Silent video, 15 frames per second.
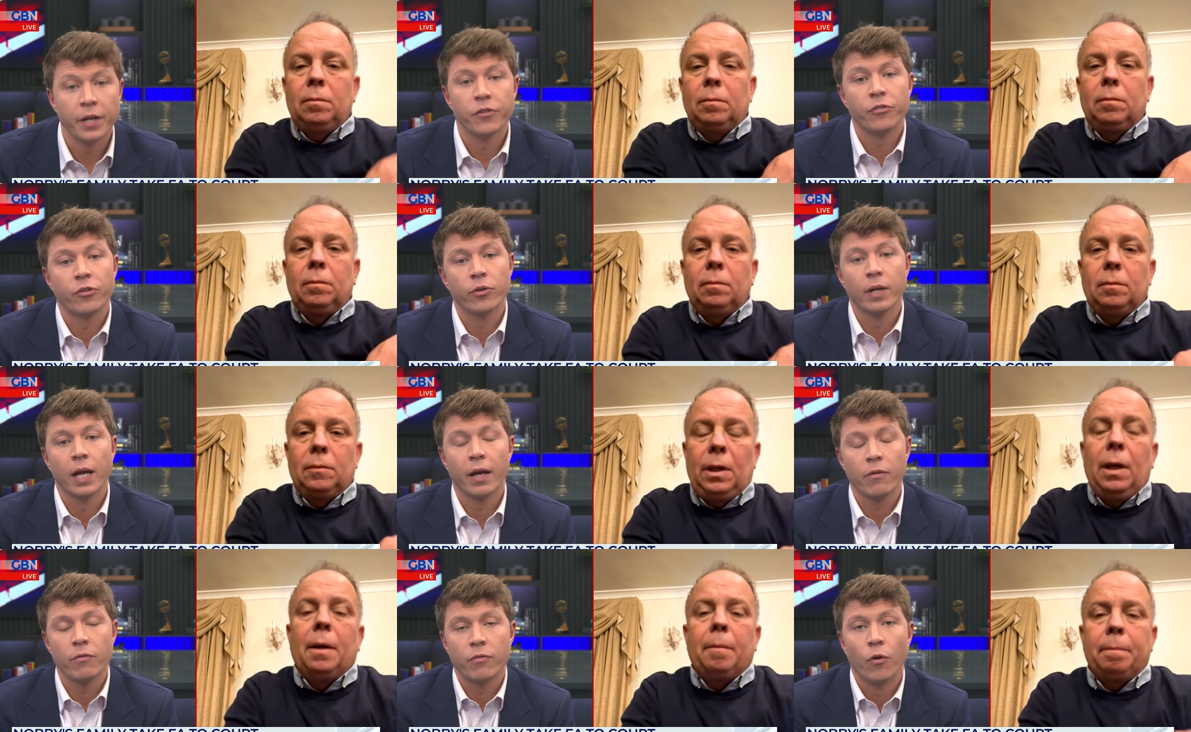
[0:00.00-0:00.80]
Speaker 1: And it's too
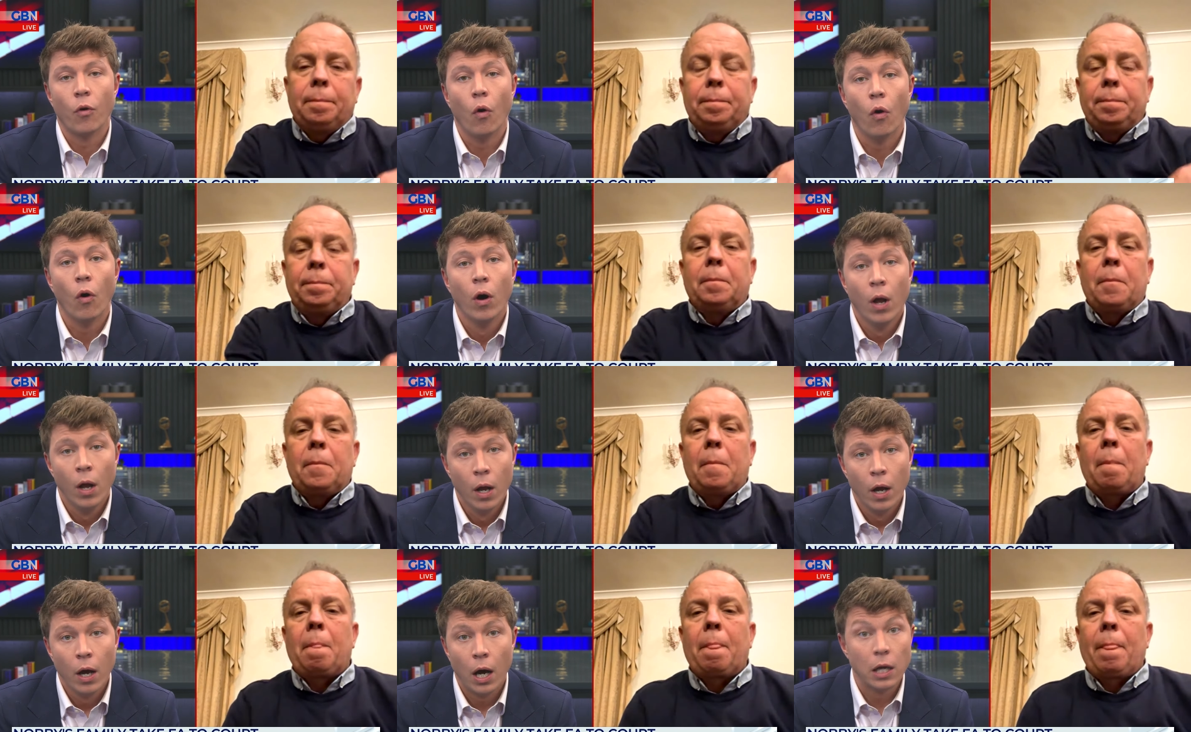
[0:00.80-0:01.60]
late for
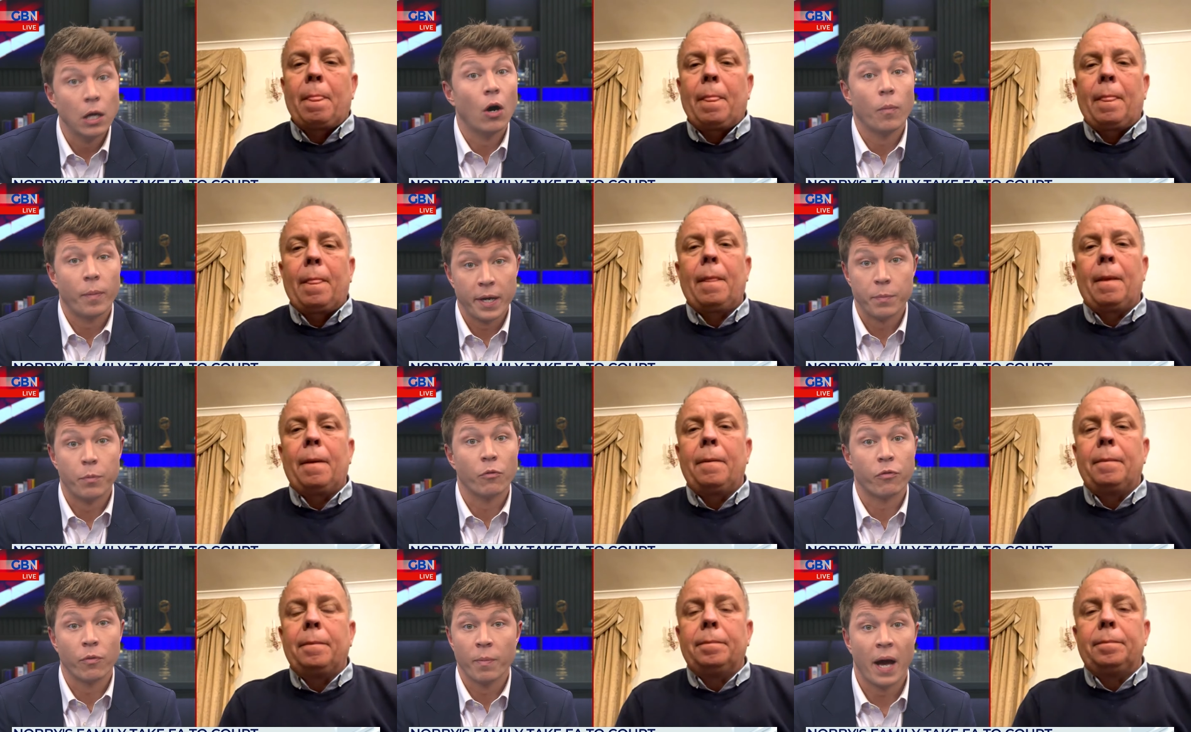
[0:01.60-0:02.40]
a lot of
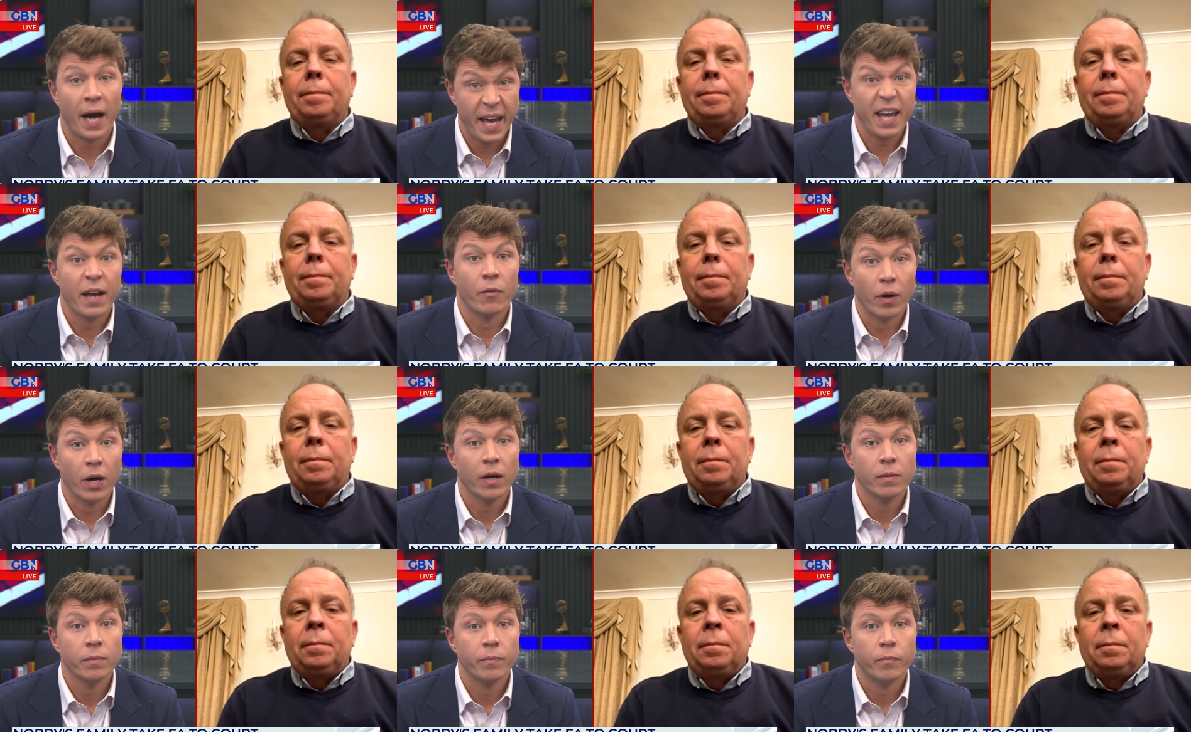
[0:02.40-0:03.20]
people from that
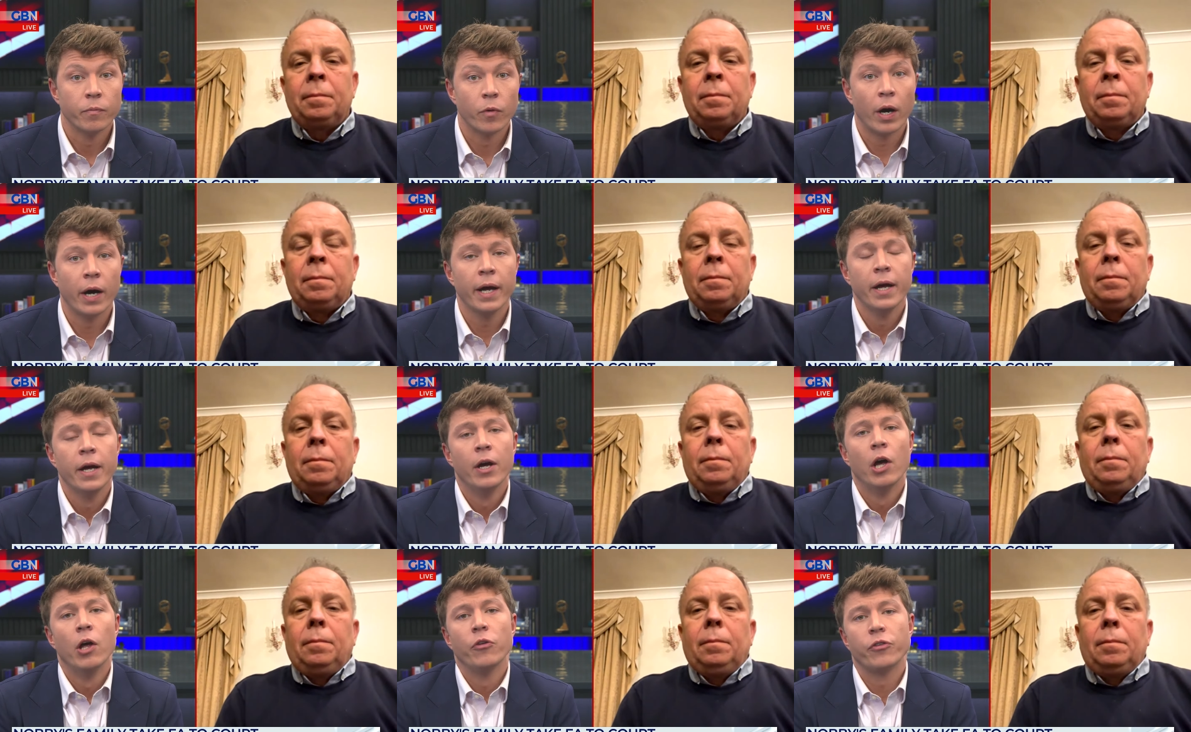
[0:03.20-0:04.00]
era, right?
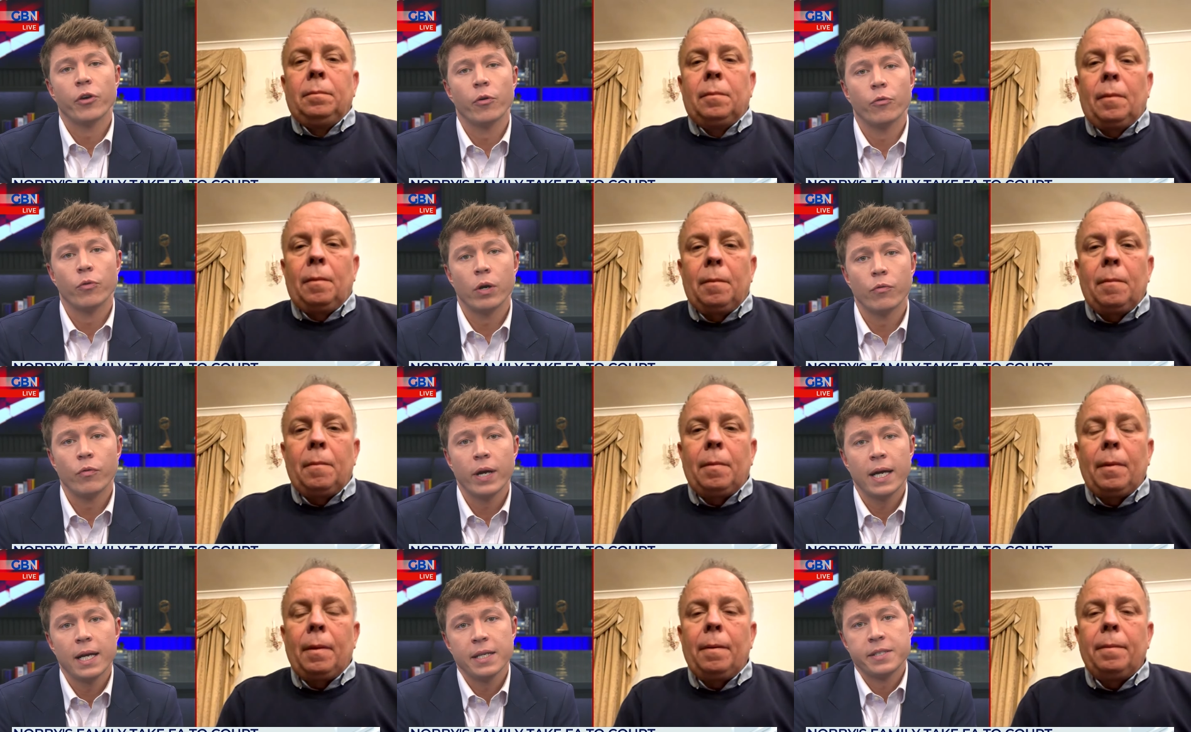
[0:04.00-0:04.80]
So re
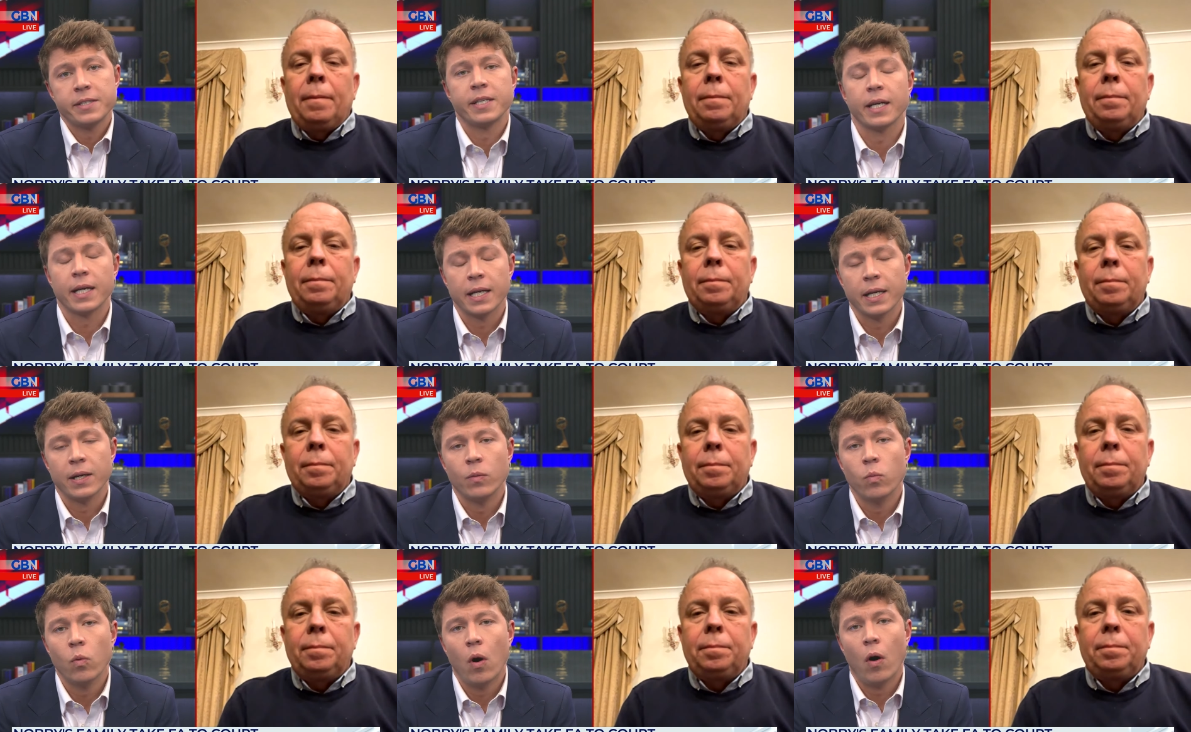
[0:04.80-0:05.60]
realistically,
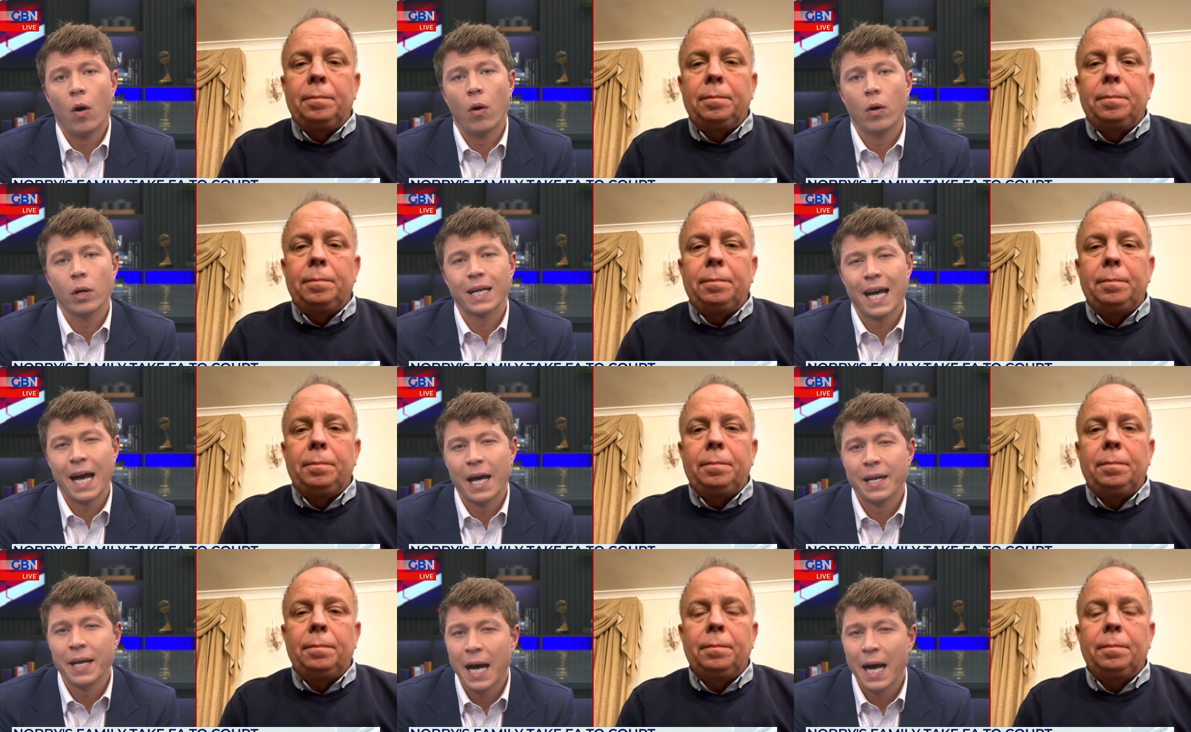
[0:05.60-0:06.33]
what can